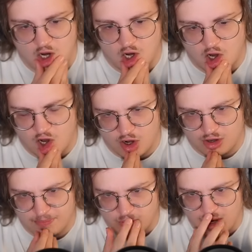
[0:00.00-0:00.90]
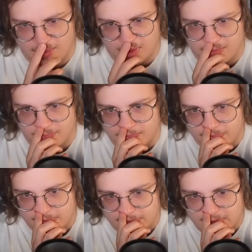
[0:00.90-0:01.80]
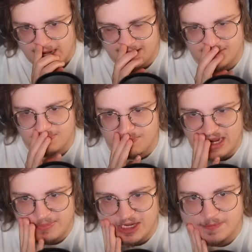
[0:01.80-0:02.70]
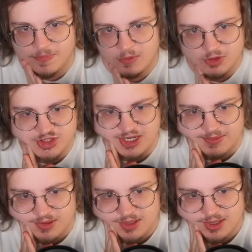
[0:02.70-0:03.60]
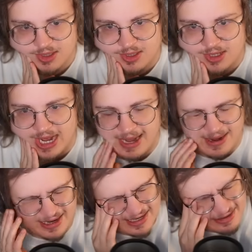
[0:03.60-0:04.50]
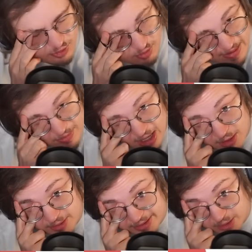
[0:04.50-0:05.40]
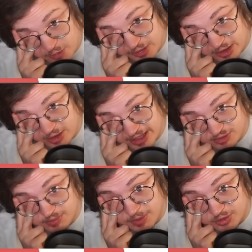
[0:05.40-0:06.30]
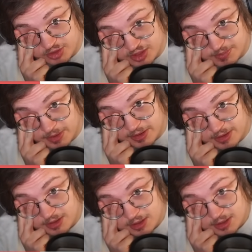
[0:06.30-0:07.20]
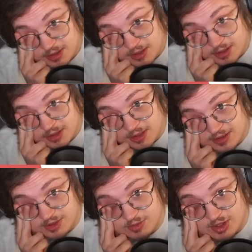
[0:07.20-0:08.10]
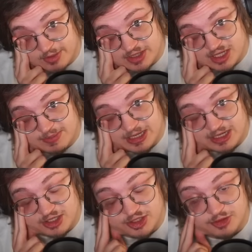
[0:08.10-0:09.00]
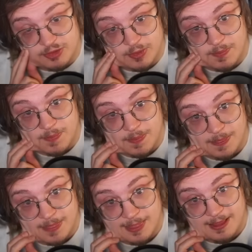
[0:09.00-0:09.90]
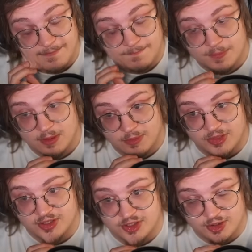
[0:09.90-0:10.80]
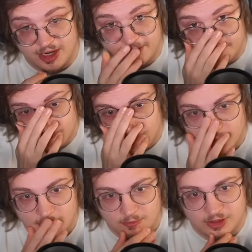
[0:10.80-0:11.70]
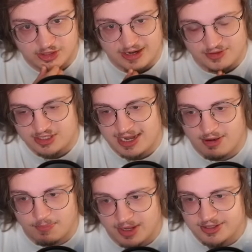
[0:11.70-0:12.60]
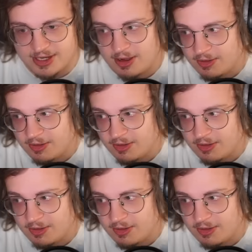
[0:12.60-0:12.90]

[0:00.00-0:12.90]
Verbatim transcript: are a problem. I, maybe. We'll see. I, I can never remember how like loafing interacts with potions, but this was always going to be an issue with this strat. We just have to see how it plays out.